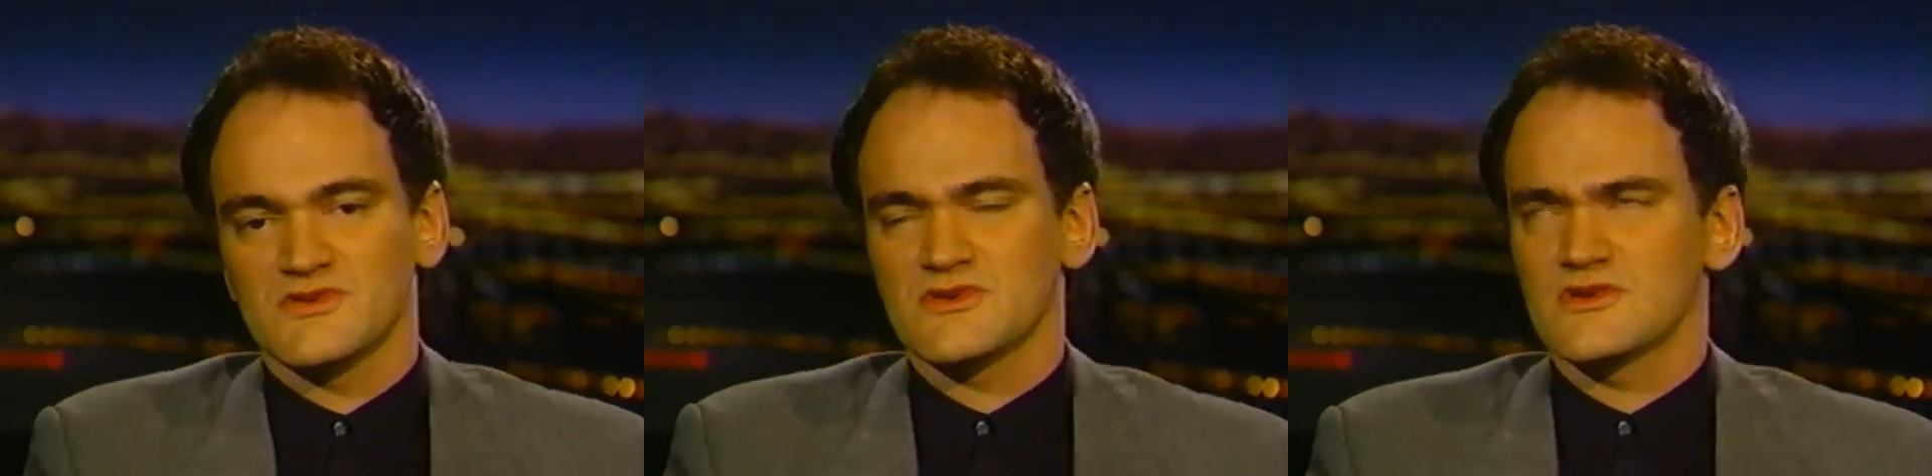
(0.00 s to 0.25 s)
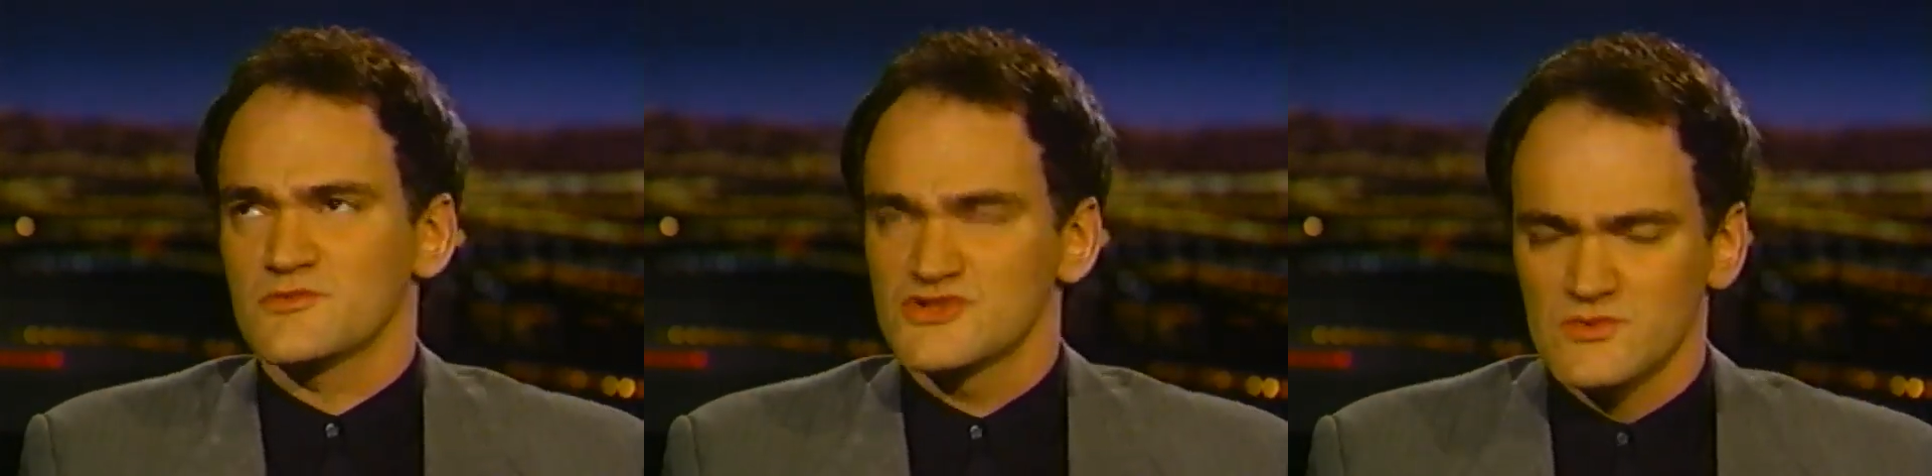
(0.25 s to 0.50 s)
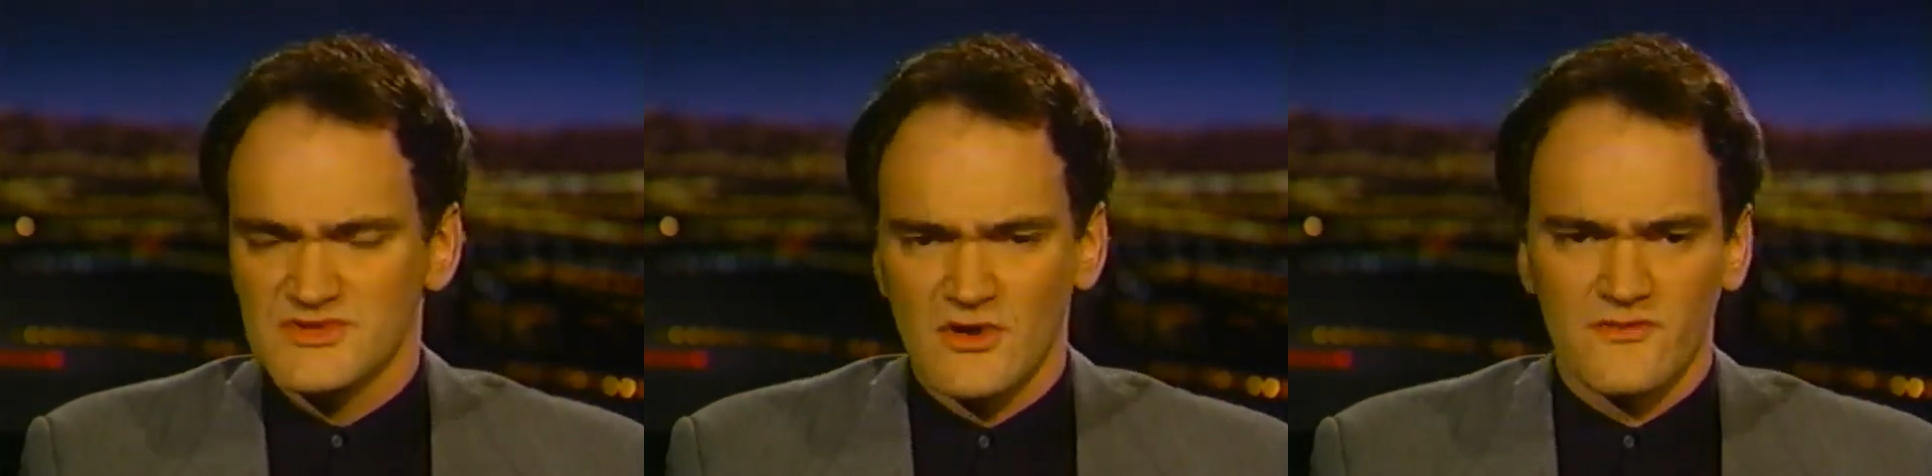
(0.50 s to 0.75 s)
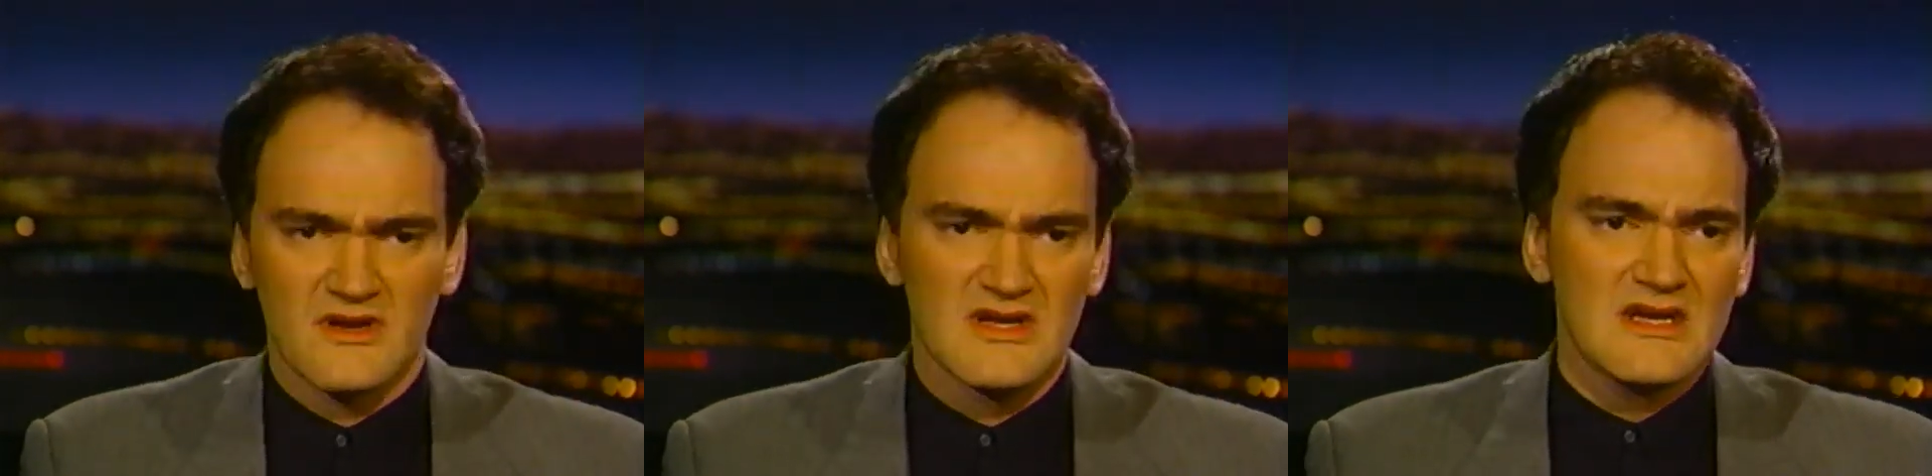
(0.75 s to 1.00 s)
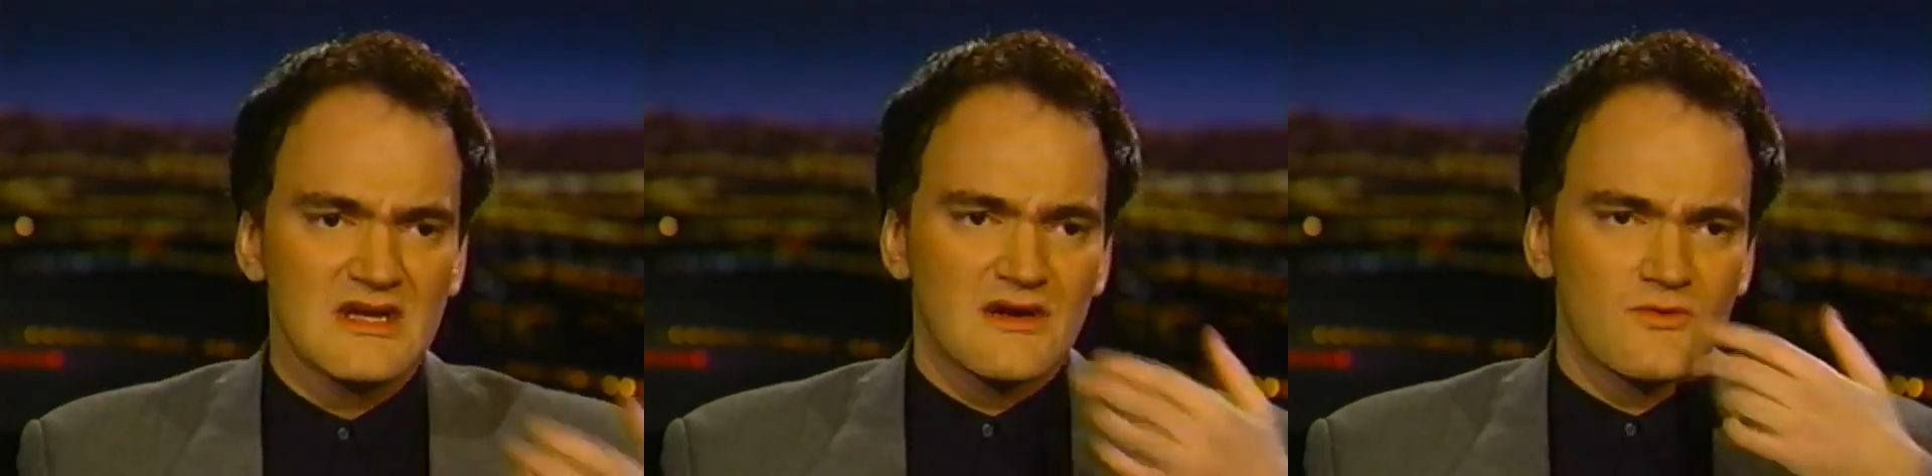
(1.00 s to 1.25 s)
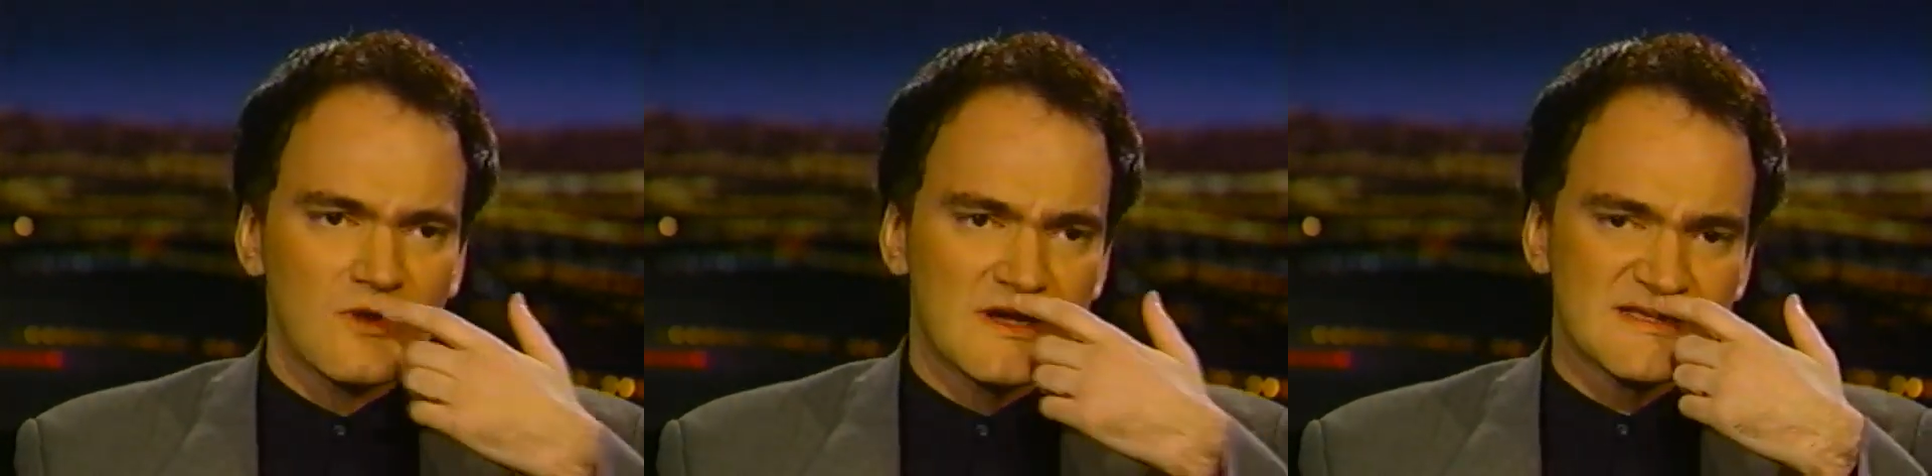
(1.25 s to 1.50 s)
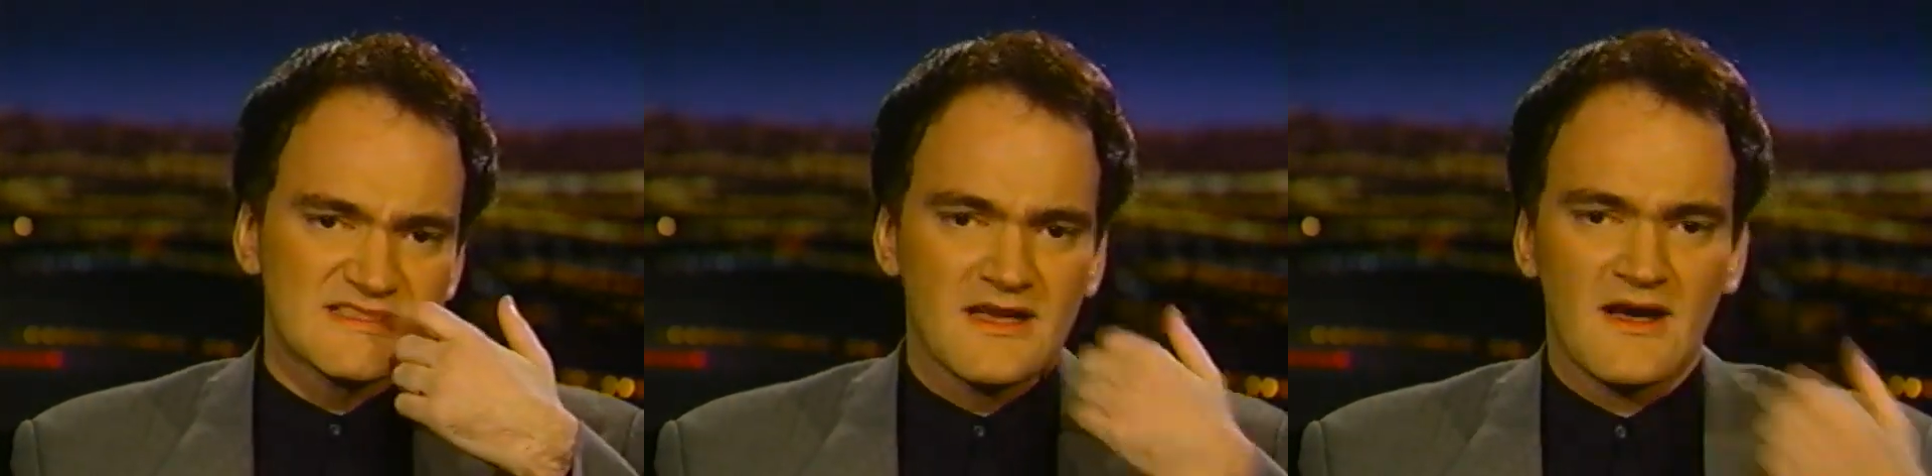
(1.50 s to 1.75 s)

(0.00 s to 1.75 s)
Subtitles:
commercial was over, was